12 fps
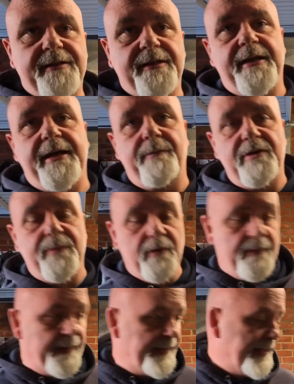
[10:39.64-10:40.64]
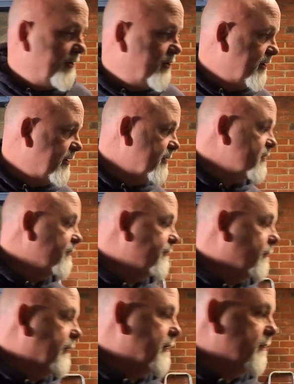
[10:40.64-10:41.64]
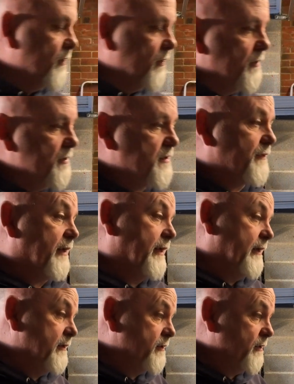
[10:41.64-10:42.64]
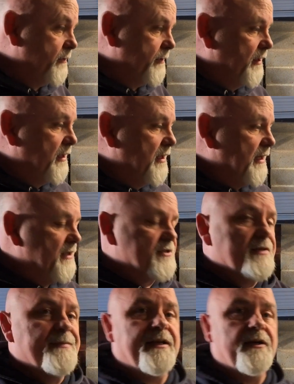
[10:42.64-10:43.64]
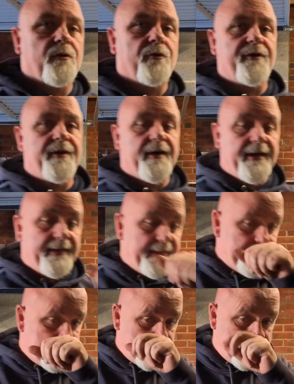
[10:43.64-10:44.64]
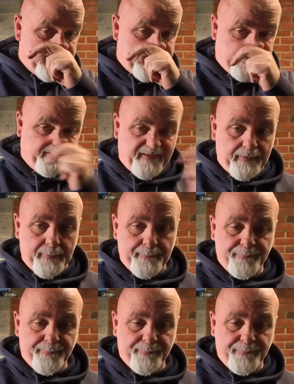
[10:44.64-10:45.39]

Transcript: today, and we spoke about the engine and stuff that we could do and stuff that he could do, and some of the order that I need to do stuff in.